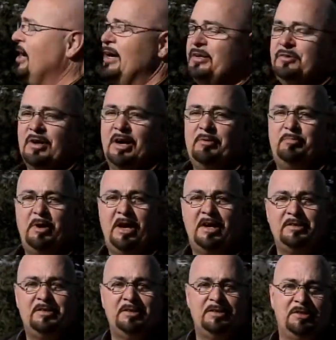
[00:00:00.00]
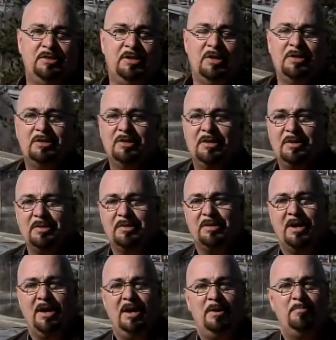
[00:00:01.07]
I'd drive past this church all the
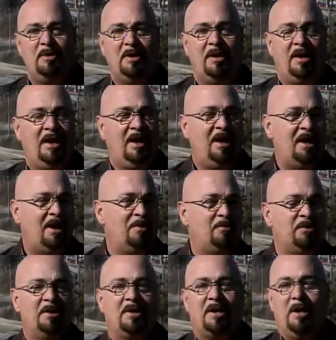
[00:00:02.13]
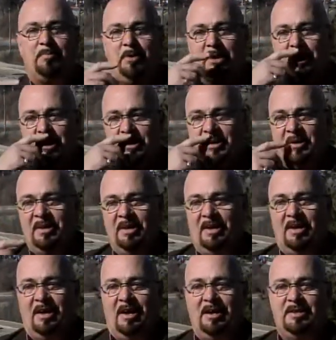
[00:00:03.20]
time, and I would look up here
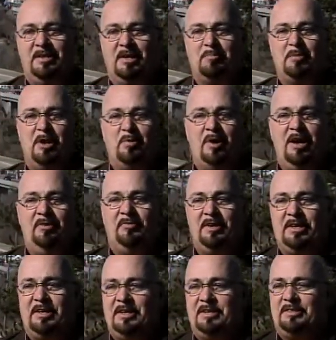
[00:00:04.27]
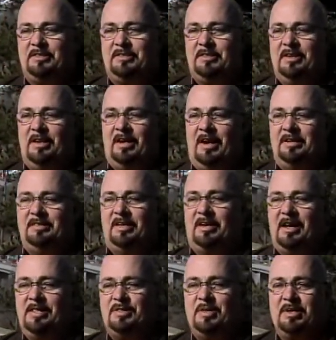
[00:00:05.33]
and tell my wife and kids, I said,
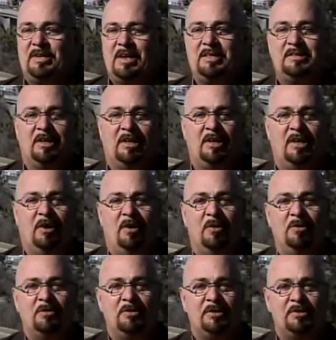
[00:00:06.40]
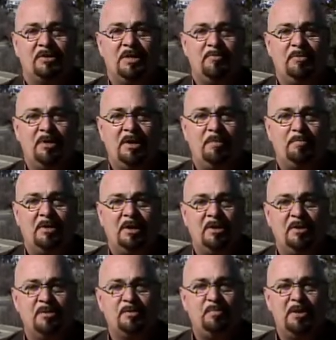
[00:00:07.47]
I think that's a cult or something up there.
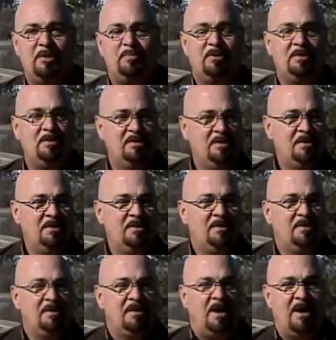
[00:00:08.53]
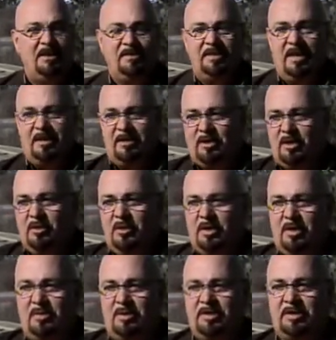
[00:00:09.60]
Those people, that
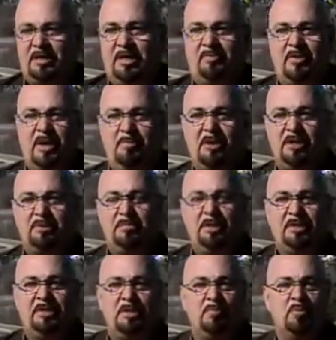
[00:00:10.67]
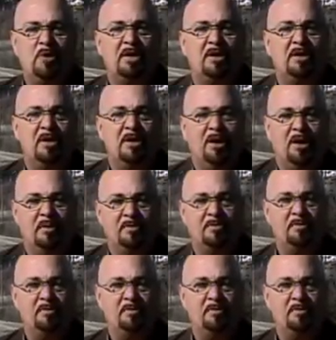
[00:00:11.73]
logo and stuff, they must be some weird cult.